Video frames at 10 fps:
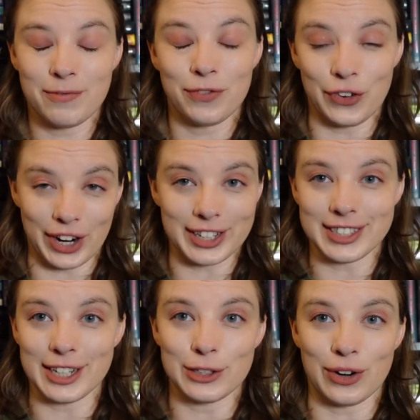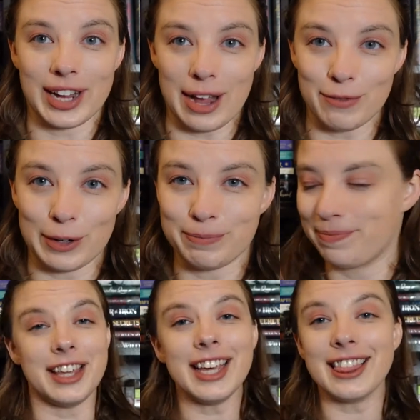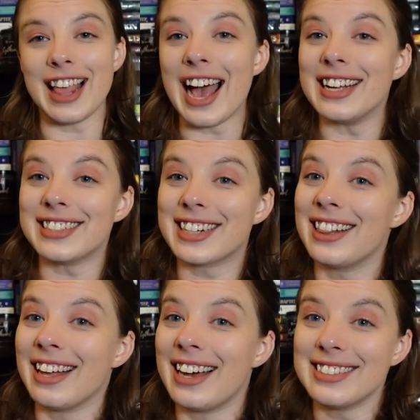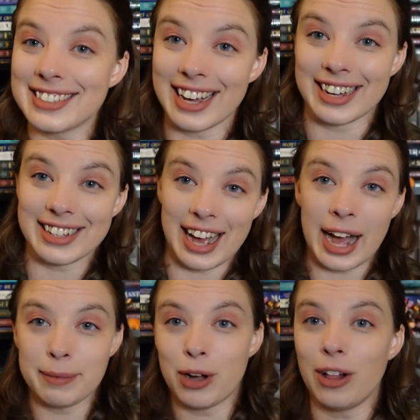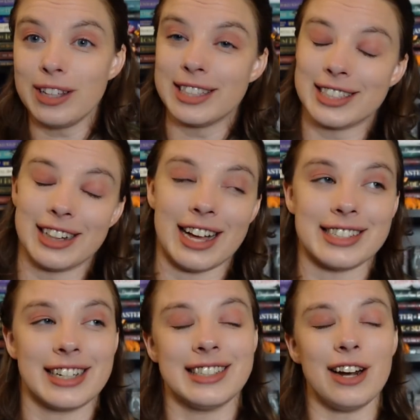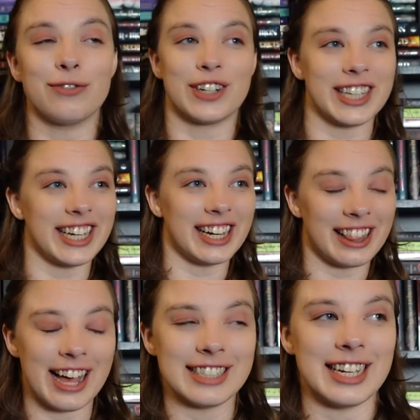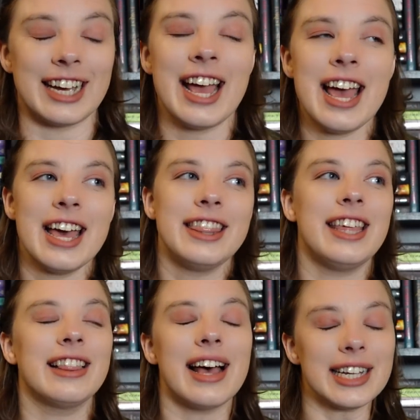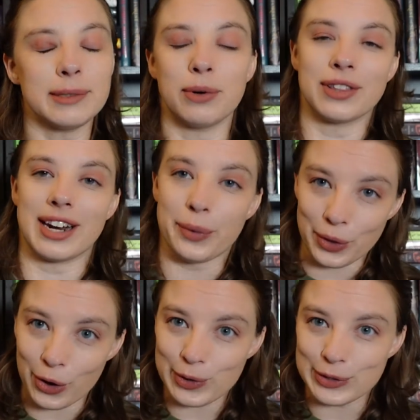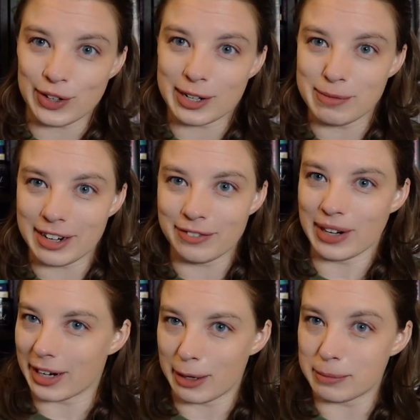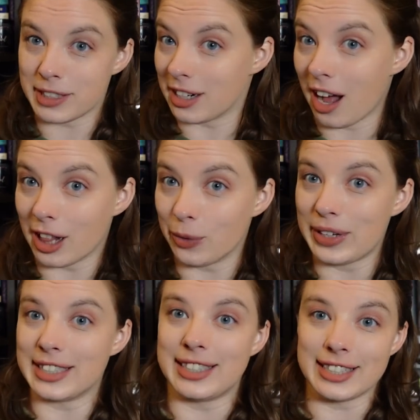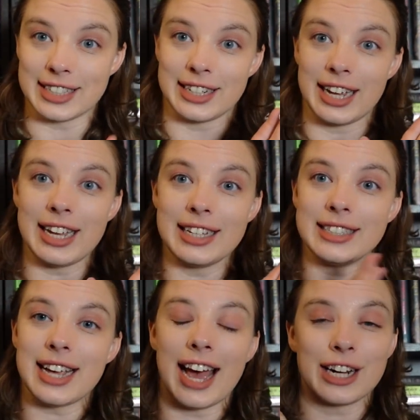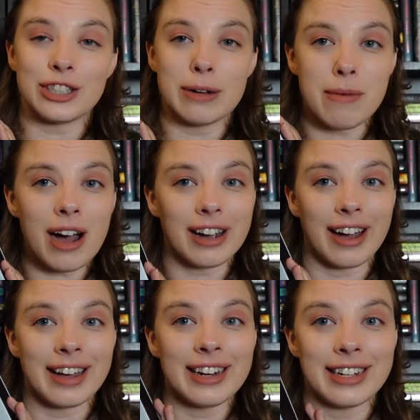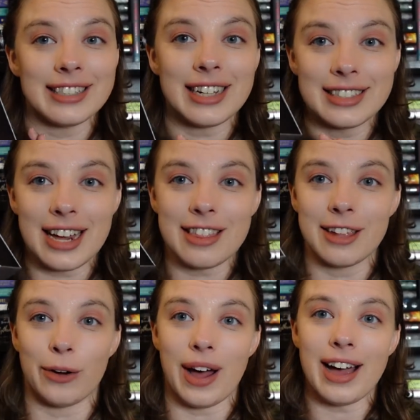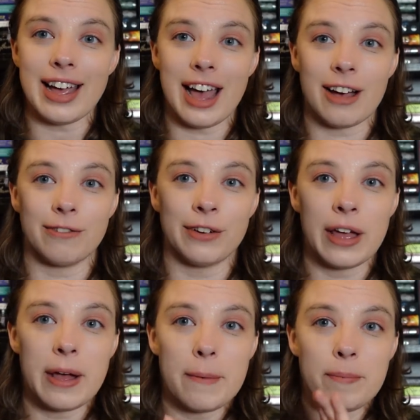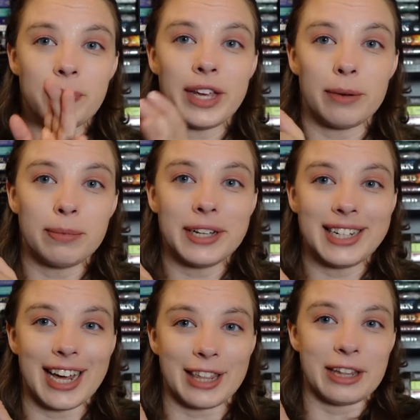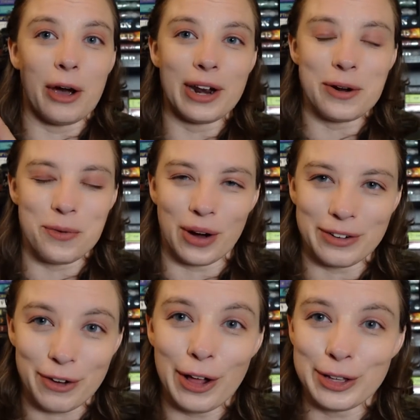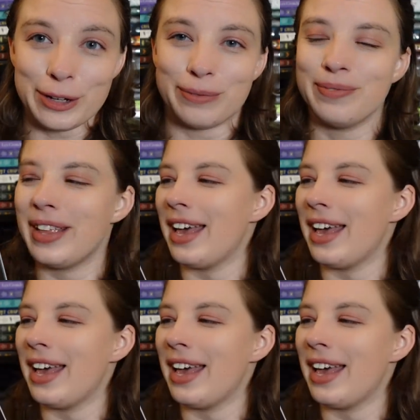Frankenstein story came from. The last classic. I'm calling this a classic. It's not really a classic. The last book that I will always recommend when it comes to Halloween season is actually a manga, and it is Death Note. I have the complete Death Note in one volume.